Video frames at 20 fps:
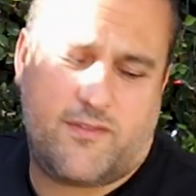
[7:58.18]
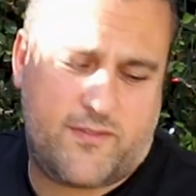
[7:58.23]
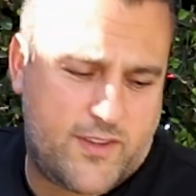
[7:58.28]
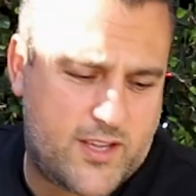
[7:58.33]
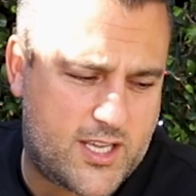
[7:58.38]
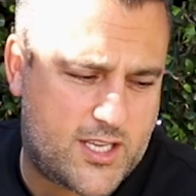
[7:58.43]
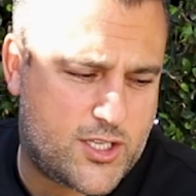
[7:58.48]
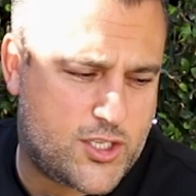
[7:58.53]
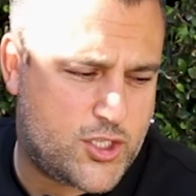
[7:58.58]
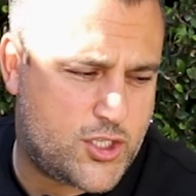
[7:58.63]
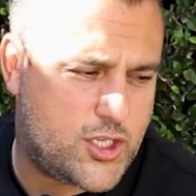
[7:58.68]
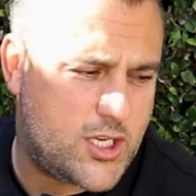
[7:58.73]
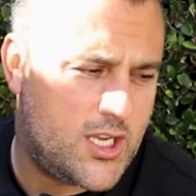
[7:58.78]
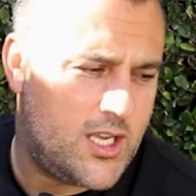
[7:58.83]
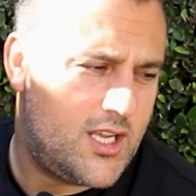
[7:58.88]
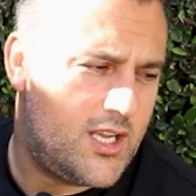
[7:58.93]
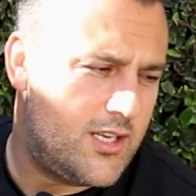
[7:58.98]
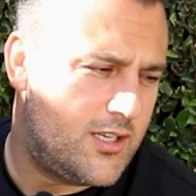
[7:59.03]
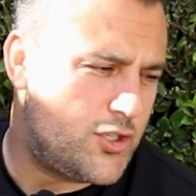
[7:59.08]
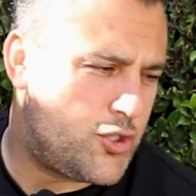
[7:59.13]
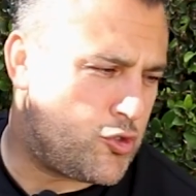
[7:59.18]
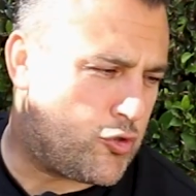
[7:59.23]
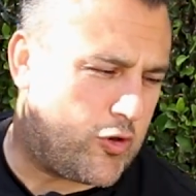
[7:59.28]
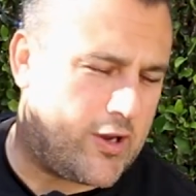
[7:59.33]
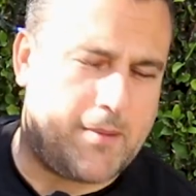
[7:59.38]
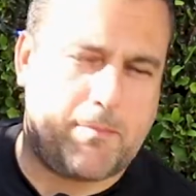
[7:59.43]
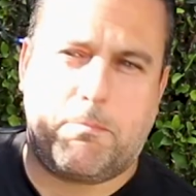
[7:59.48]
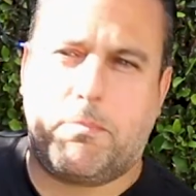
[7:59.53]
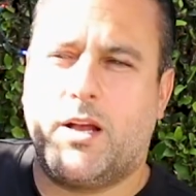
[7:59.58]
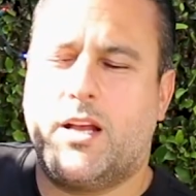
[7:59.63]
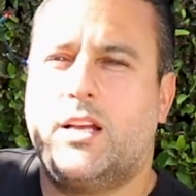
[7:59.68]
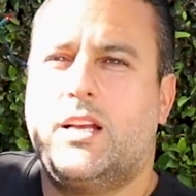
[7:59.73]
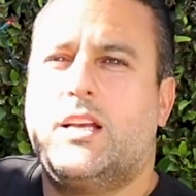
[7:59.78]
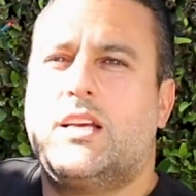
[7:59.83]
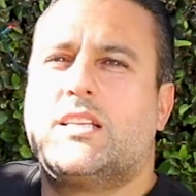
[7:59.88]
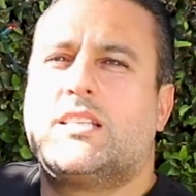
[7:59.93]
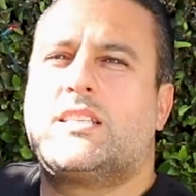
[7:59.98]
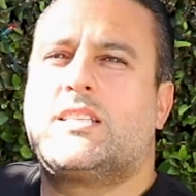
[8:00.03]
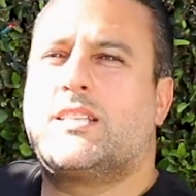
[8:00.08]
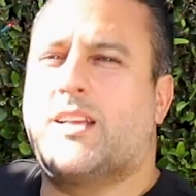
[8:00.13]
fish, shrimp.
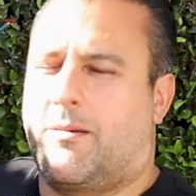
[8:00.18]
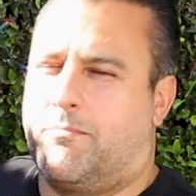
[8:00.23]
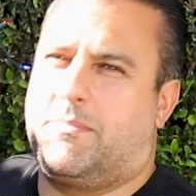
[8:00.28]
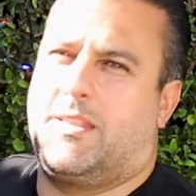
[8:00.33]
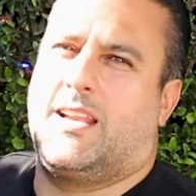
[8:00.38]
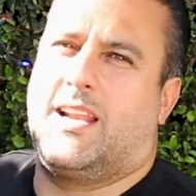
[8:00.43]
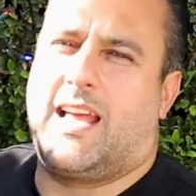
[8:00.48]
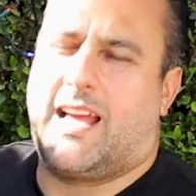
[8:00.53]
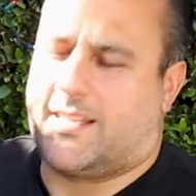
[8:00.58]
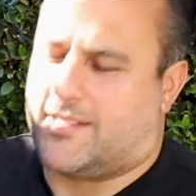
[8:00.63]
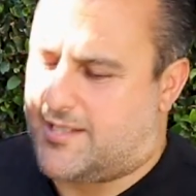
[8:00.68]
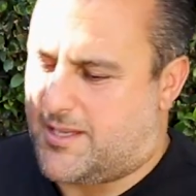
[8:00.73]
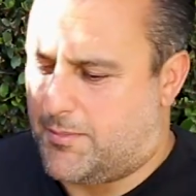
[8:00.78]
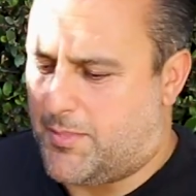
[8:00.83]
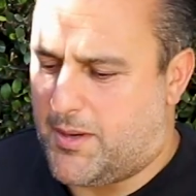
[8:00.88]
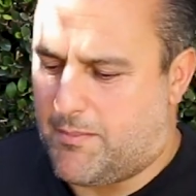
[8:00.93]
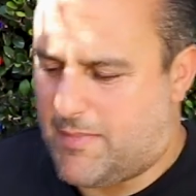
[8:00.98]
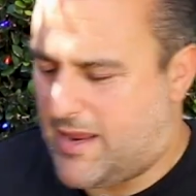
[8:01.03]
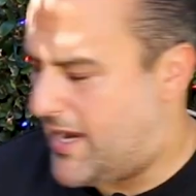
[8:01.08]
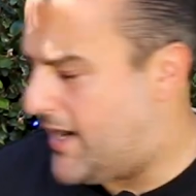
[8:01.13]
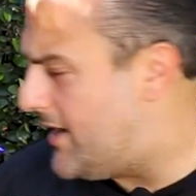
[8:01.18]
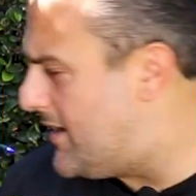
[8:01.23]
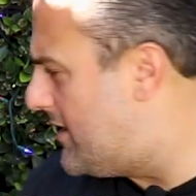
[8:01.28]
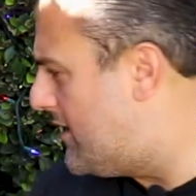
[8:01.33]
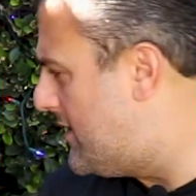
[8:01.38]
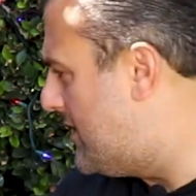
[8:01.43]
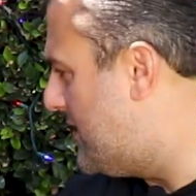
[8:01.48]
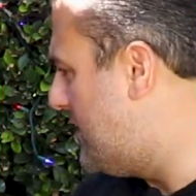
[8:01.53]
Something has to be made.